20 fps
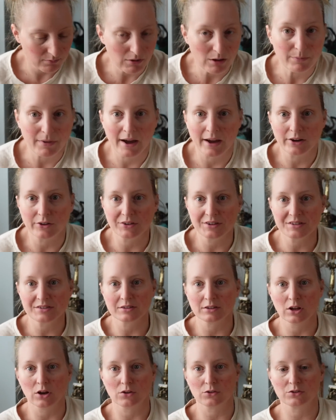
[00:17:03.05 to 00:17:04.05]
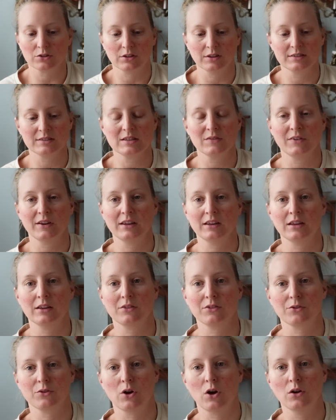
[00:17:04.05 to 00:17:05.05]
My battery's low, so let's see if I can
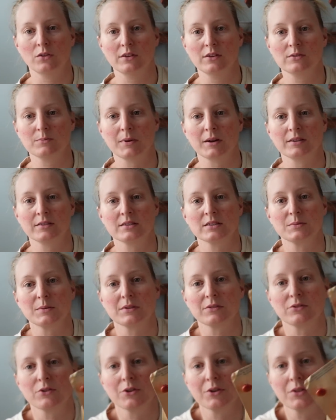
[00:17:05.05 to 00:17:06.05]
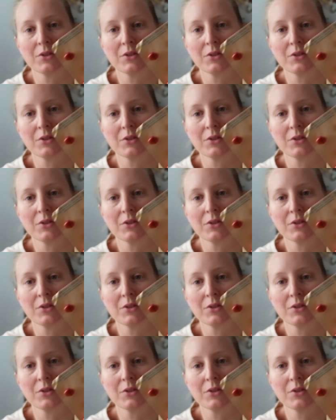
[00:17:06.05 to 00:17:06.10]
get through all these buttons before